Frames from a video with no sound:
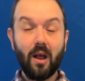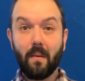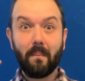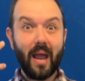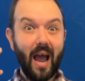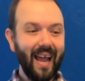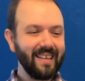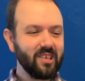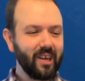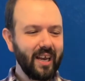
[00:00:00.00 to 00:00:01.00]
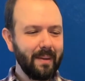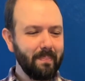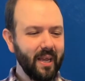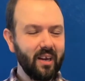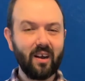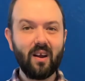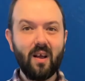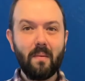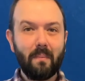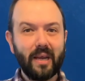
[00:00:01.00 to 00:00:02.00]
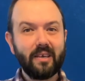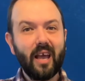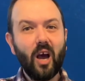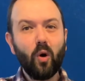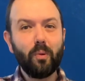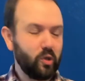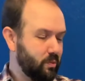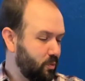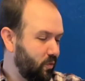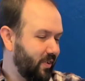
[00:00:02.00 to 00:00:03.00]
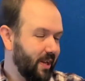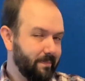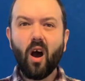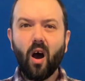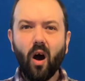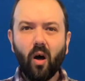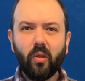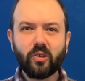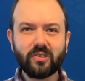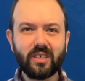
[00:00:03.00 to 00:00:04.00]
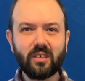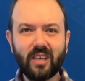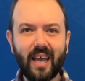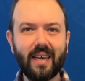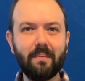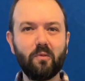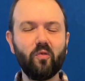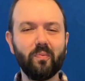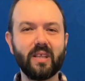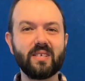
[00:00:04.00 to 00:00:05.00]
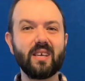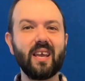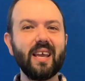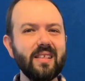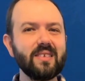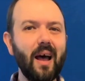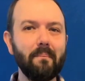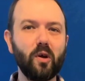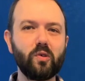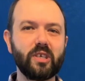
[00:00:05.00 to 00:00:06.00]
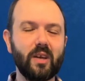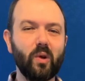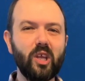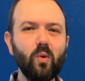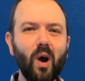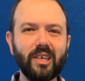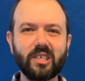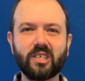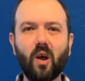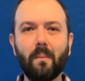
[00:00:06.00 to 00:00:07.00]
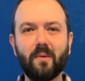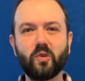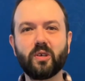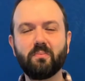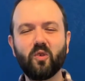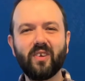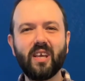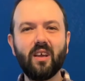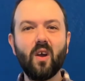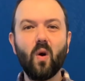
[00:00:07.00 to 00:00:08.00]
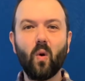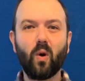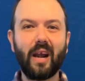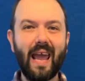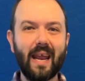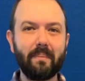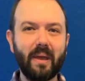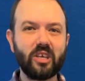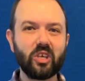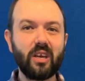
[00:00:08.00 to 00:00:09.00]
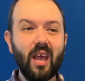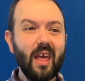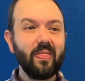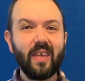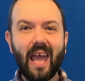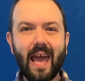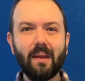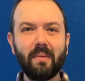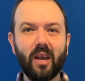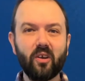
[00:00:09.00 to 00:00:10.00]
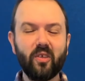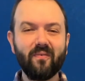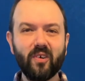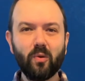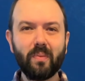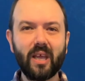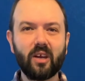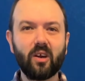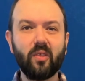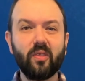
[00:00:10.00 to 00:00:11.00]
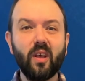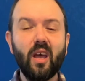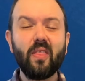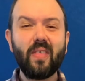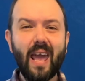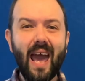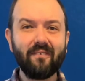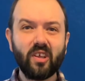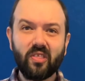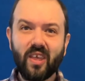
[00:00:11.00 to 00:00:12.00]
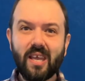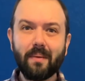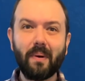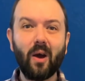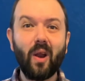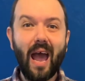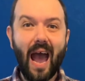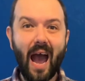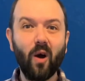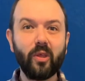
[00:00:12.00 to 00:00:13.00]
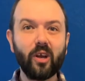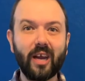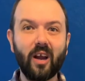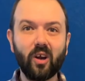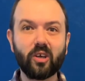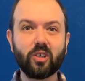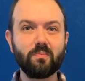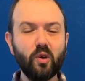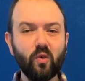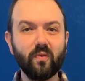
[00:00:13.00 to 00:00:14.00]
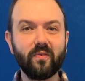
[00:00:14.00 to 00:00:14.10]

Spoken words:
My eyes are getting bigger. My elbows moving. All those little tiny movements in stop motion. When you watch a stop motion movie or an animation, the animator, the filmmaker, they have to think about how their characters move.